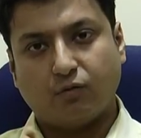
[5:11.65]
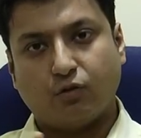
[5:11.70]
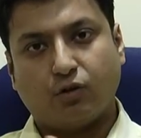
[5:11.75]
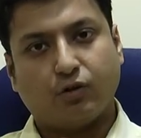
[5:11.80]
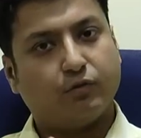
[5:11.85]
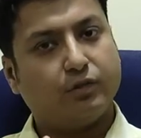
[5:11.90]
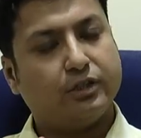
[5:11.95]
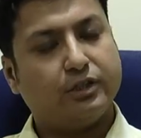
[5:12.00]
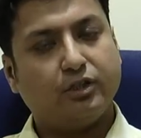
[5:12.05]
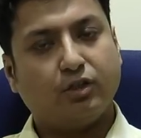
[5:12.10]

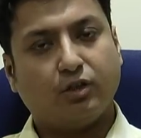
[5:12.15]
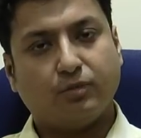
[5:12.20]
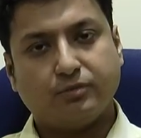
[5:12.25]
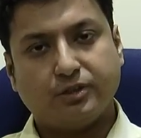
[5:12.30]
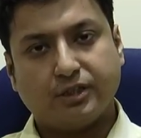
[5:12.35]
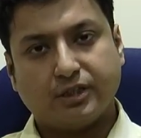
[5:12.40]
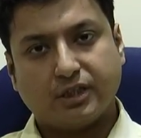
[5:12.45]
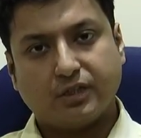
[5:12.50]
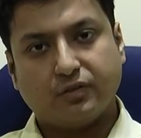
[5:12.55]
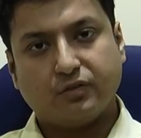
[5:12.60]
What were the
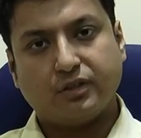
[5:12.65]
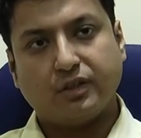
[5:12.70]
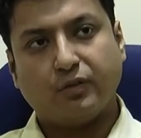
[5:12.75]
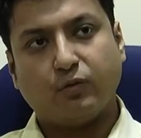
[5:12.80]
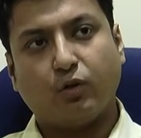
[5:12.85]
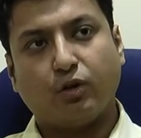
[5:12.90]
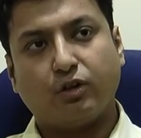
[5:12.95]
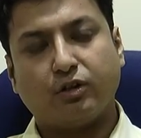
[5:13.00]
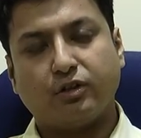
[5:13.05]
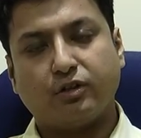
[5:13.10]
objectives? They
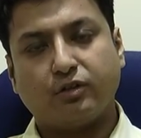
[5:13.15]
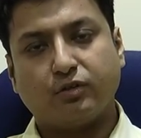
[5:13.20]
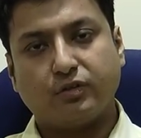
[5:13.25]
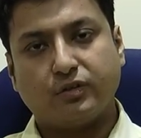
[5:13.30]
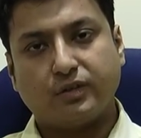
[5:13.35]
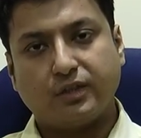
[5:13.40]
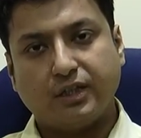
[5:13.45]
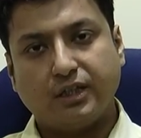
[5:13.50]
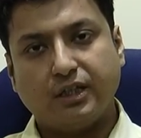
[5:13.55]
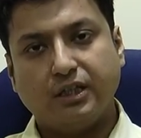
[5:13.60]
wanted to
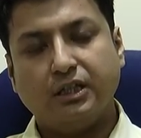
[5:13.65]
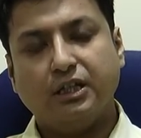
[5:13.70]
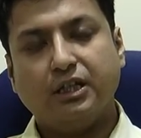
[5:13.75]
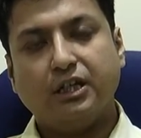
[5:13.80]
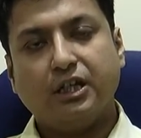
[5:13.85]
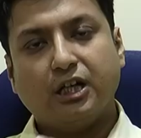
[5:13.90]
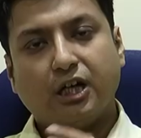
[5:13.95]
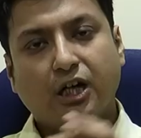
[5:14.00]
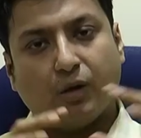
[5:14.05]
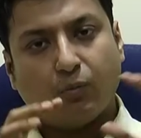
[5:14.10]
see
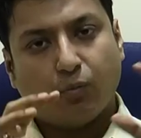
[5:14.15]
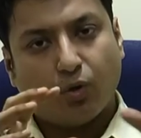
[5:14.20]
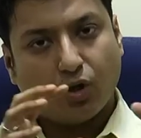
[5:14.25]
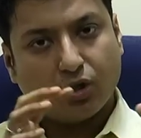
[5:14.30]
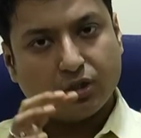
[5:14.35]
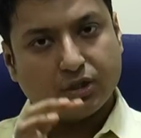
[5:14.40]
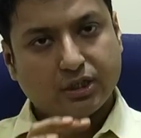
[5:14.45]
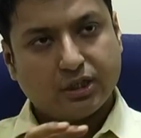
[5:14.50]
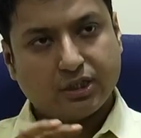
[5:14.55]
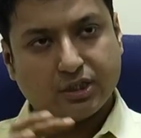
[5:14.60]

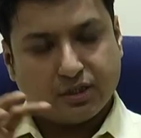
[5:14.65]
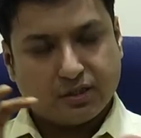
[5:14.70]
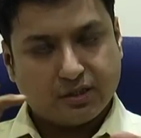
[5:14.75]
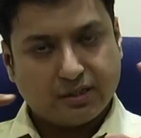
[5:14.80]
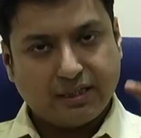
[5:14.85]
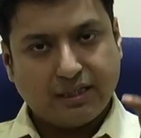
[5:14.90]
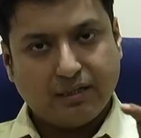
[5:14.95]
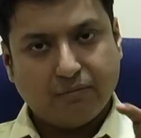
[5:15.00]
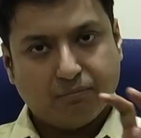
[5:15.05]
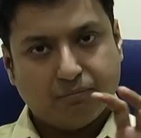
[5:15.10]
among the
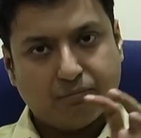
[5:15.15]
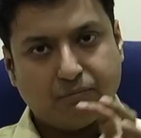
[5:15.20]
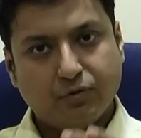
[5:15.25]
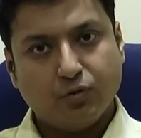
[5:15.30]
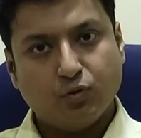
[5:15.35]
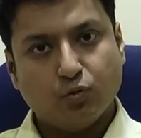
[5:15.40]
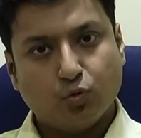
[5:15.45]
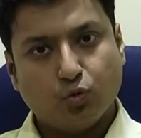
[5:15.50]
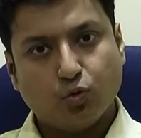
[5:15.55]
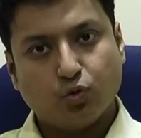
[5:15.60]
three
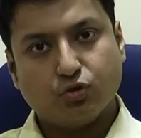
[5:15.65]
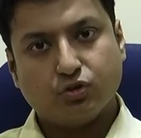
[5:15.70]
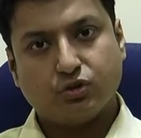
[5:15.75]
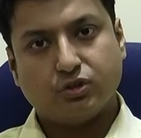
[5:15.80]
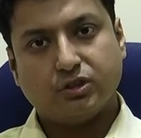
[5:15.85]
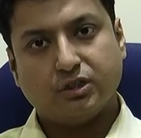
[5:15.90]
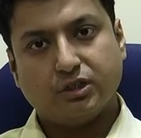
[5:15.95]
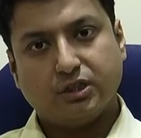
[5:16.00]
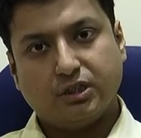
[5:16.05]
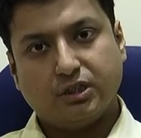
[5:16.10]
used
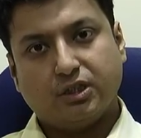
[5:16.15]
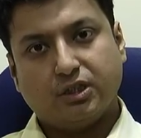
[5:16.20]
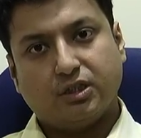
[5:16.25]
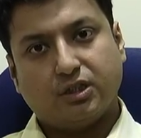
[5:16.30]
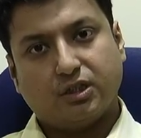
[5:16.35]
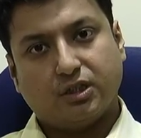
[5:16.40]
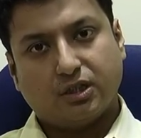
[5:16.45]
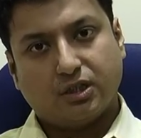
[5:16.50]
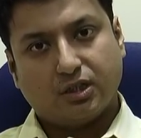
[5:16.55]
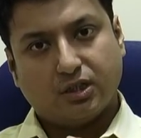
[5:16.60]

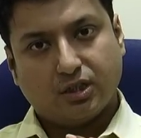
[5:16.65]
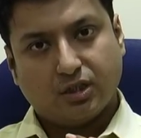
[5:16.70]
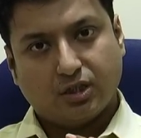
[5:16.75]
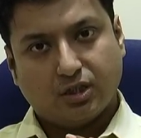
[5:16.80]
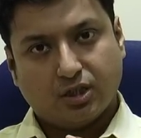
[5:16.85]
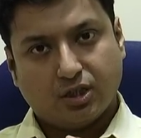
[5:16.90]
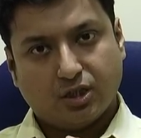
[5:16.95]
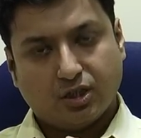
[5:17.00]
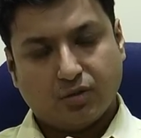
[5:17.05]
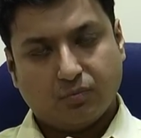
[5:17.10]

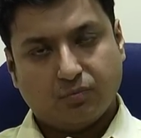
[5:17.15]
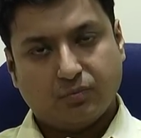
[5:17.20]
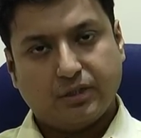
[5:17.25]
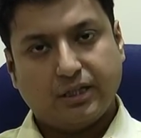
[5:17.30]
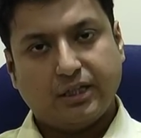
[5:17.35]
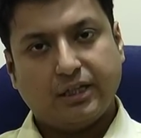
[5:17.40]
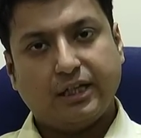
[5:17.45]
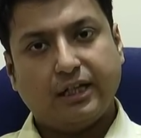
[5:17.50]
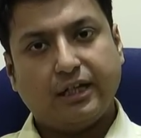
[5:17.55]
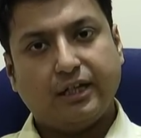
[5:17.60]

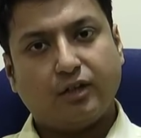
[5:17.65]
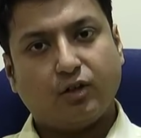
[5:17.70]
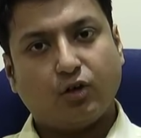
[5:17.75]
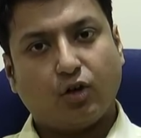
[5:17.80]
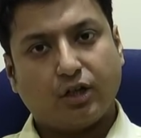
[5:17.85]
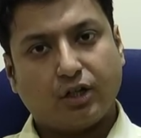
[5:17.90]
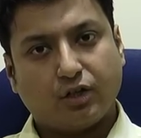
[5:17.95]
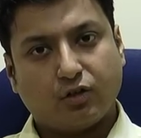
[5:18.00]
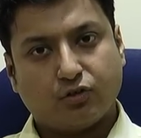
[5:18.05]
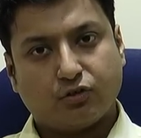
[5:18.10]
inhaled
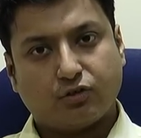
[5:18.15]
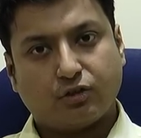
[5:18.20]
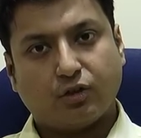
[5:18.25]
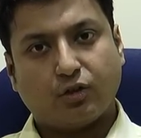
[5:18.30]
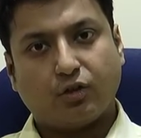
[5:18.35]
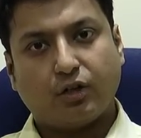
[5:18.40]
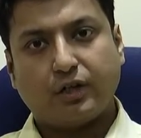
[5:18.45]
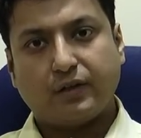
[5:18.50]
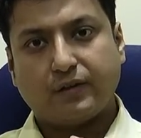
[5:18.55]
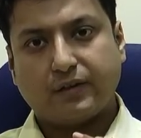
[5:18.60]

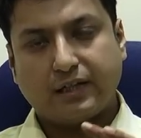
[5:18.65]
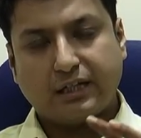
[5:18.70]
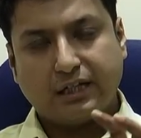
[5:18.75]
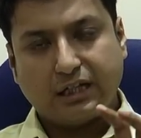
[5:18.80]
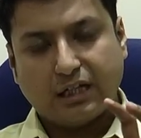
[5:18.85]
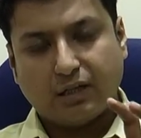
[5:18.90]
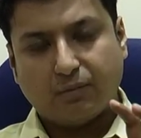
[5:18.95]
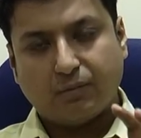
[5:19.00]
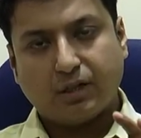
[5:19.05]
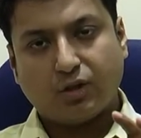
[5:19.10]
corticosteroids and
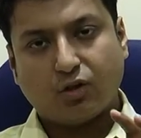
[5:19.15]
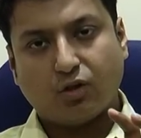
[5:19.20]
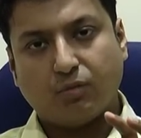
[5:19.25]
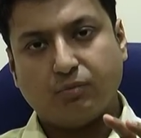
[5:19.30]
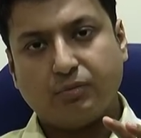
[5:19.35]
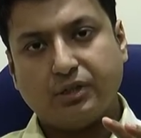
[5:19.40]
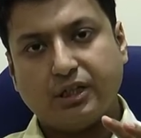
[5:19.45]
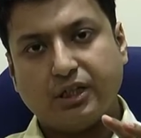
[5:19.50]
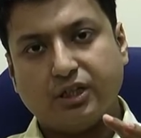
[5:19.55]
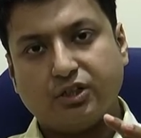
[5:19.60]
LABA
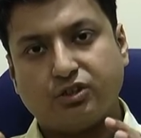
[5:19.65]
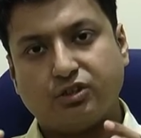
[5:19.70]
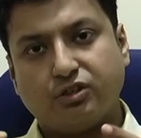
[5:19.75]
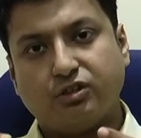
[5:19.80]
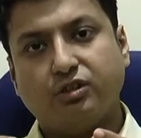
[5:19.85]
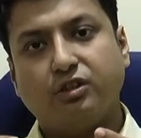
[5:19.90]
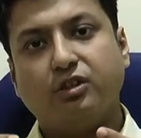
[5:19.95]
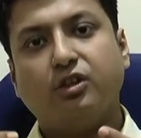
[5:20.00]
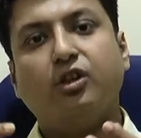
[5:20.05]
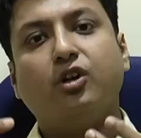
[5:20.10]

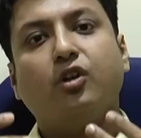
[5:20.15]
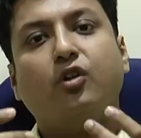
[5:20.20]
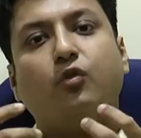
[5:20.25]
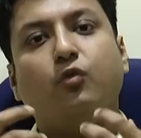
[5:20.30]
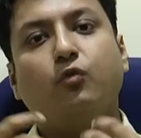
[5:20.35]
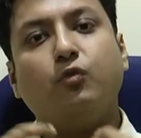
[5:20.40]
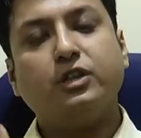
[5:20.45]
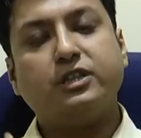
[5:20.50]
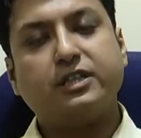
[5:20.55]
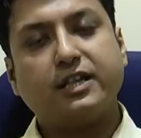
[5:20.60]
combination,
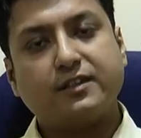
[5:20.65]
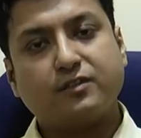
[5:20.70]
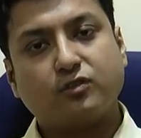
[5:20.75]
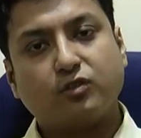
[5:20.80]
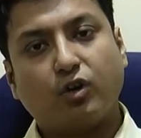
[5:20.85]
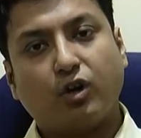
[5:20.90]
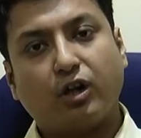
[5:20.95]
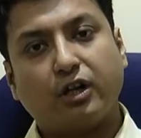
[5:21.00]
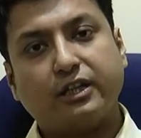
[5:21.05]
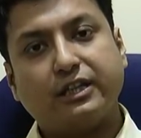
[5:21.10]
which has
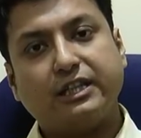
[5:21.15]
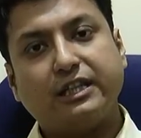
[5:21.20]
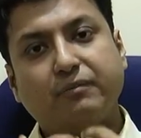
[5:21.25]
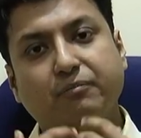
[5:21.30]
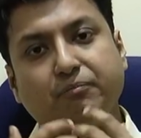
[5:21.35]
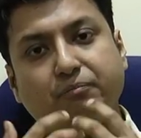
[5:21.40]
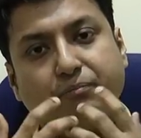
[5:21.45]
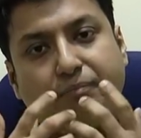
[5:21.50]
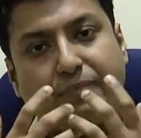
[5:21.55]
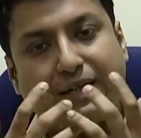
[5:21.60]
got the
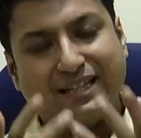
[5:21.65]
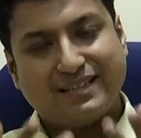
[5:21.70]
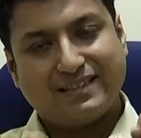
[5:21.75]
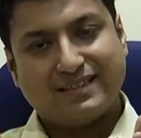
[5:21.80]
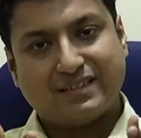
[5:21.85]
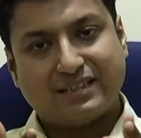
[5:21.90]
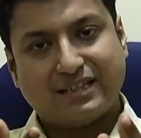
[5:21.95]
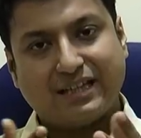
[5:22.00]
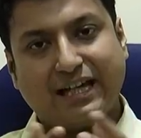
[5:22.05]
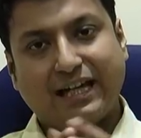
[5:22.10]

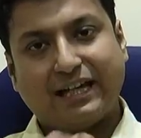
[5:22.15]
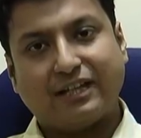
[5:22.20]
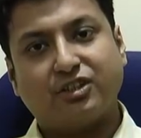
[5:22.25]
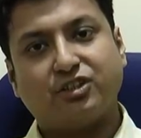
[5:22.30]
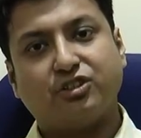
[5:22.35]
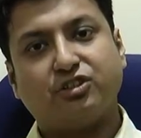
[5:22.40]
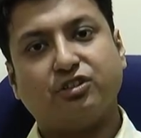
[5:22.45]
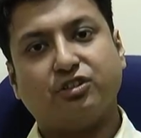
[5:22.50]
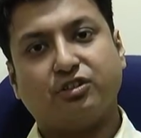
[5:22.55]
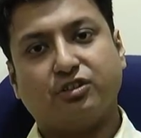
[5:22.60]
best
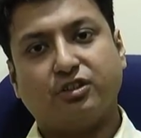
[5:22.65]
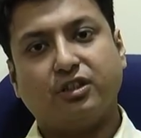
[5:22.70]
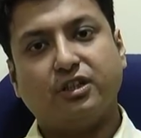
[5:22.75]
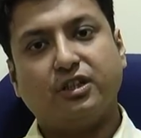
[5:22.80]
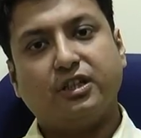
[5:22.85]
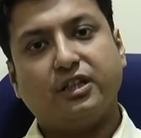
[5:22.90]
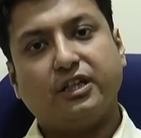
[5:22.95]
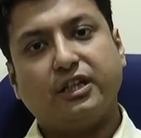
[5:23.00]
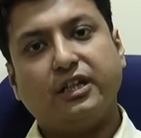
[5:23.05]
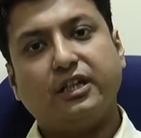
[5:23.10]
action
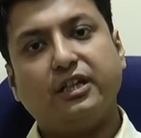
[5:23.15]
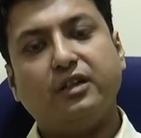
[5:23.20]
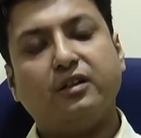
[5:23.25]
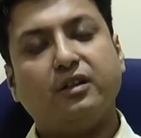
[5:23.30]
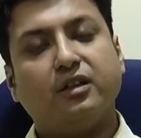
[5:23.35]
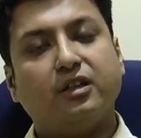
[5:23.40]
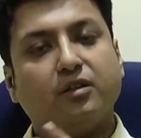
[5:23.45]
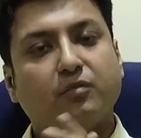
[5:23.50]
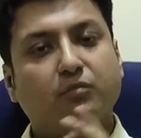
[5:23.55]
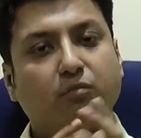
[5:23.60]
in
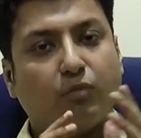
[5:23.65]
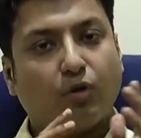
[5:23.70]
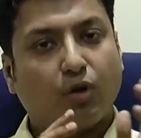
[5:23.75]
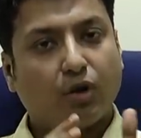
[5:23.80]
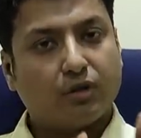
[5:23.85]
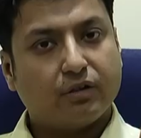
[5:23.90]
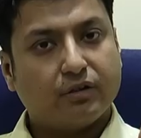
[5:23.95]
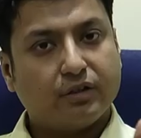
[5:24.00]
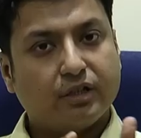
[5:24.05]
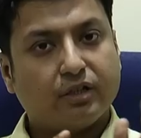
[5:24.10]

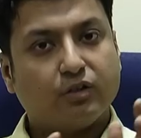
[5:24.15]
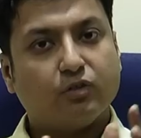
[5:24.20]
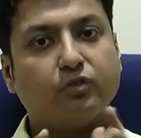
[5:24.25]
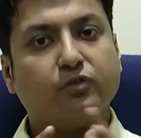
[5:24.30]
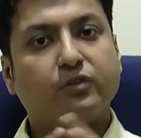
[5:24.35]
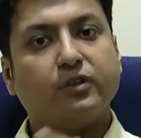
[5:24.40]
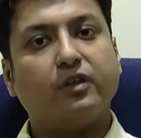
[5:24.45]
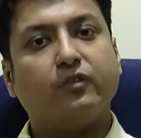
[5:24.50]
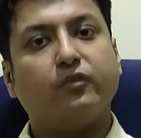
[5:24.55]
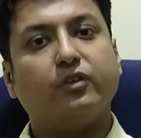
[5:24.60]
moderate to
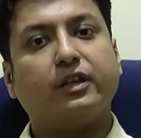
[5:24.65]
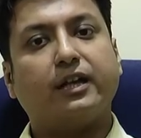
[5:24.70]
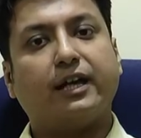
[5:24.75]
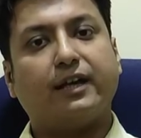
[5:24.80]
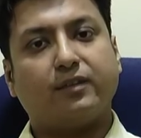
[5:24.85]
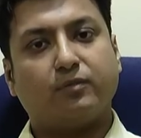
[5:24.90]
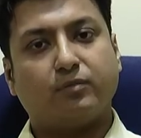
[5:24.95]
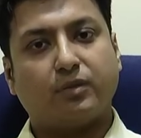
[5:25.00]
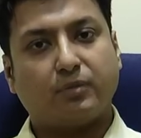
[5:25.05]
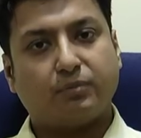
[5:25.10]
severe
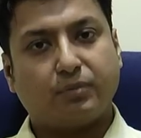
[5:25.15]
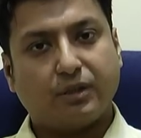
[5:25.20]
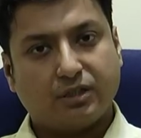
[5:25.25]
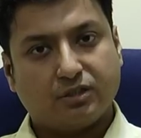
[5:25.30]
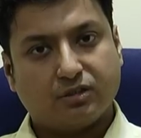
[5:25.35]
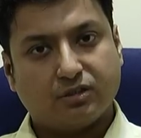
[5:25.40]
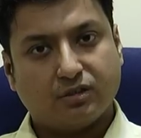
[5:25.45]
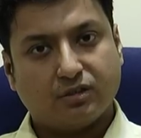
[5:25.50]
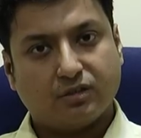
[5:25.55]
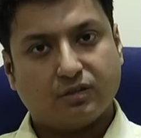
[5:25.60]
asthma
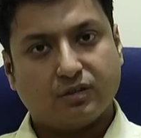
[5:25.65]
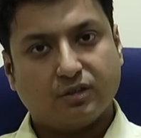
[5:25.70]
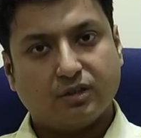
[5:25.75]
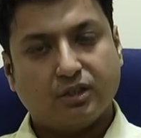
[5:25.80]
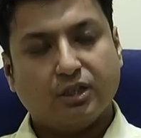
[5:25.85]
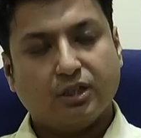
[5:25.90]
patients.